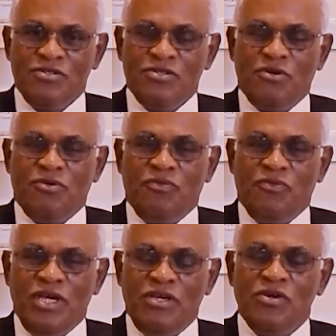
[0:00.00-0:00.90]
So
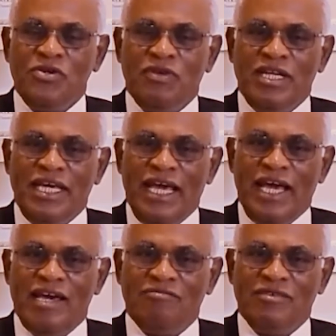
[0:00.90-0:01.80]
we usually
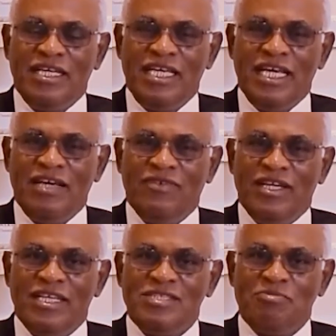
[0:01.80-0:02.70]
have a
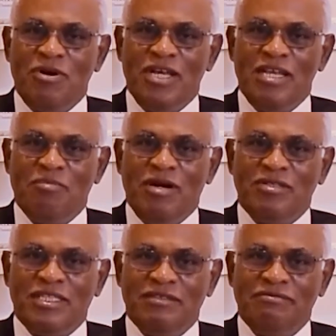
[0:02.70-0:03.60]
very small
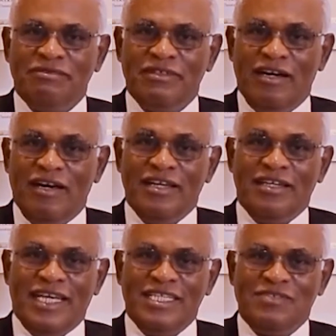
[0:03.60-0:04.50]
amount of
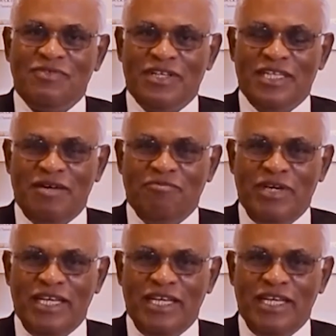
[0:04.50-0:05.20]
holidays for them.